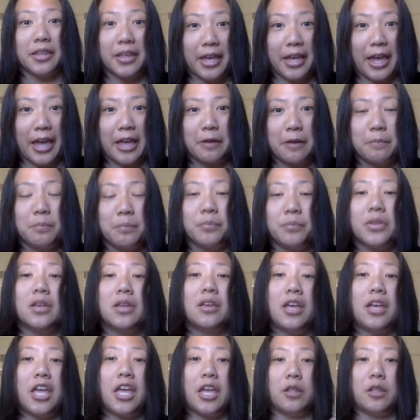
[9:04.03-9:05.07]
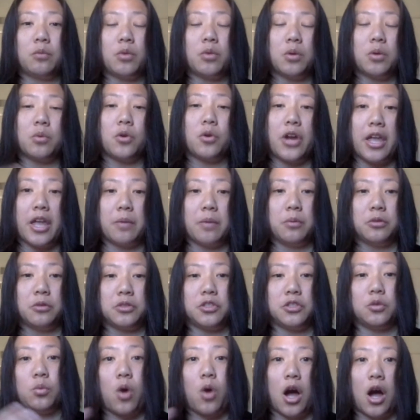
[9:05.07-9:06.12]
the game, and we were able
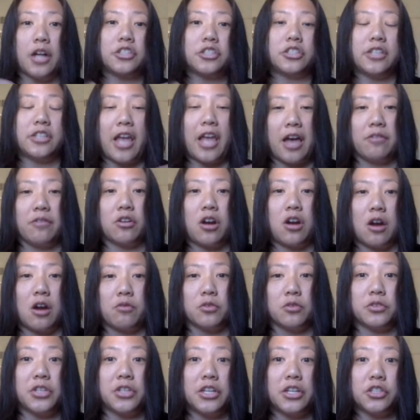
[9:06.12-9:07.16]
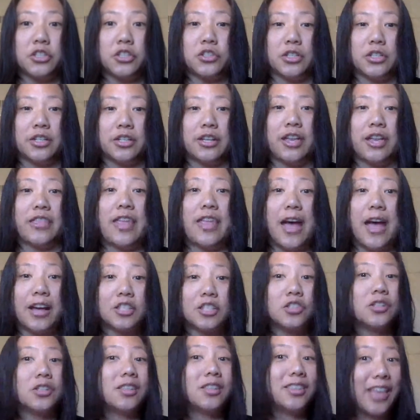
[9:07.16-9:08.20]
to watch and have a conversation. And
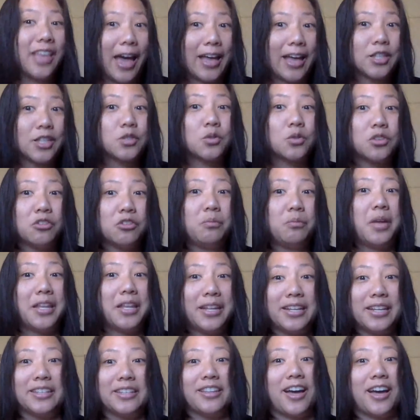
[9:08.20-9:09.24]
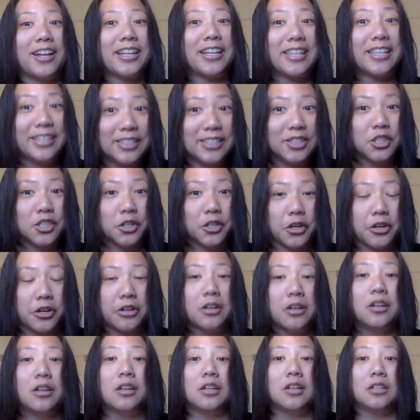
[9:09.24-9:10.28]
actually, that sort of made it a lot easier
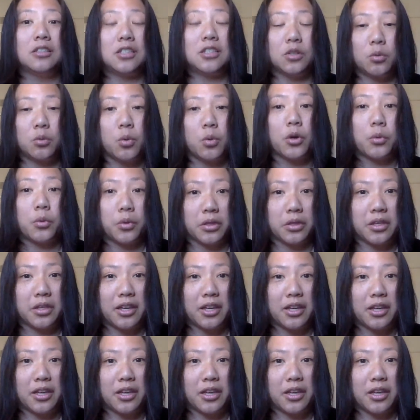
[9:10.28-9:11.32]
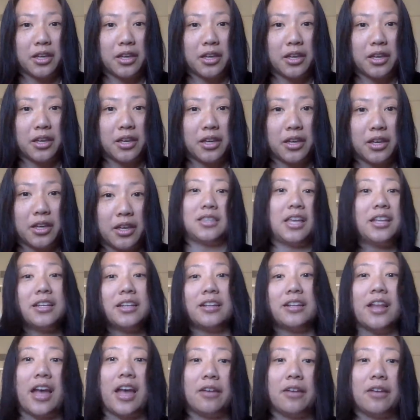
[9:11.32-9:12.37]
to work with kids
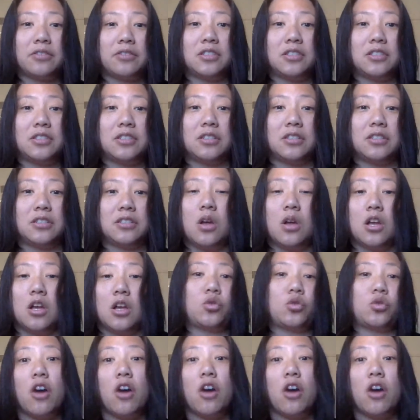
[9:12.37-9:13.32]
because they didn't have to